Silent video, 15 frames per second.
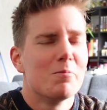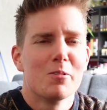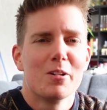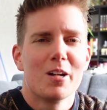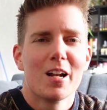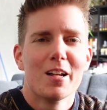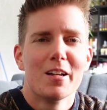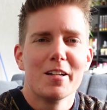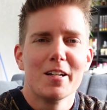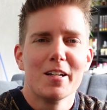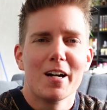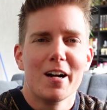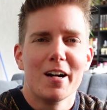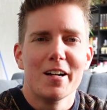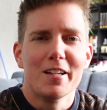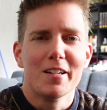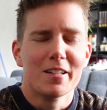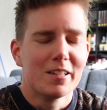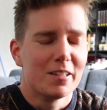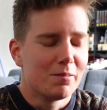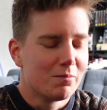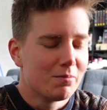reality I
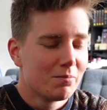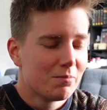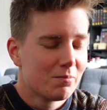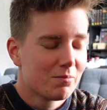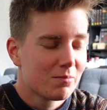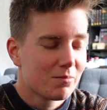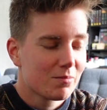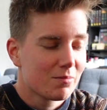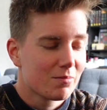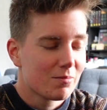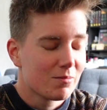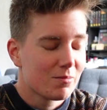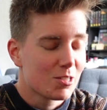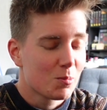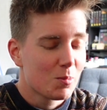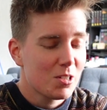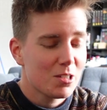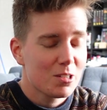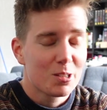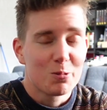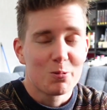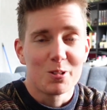
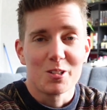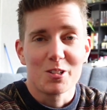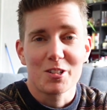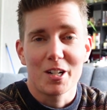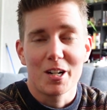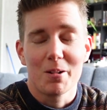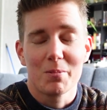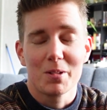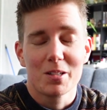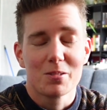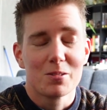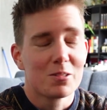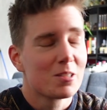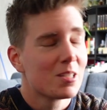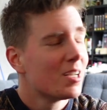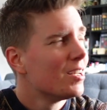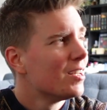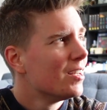especially want to share, because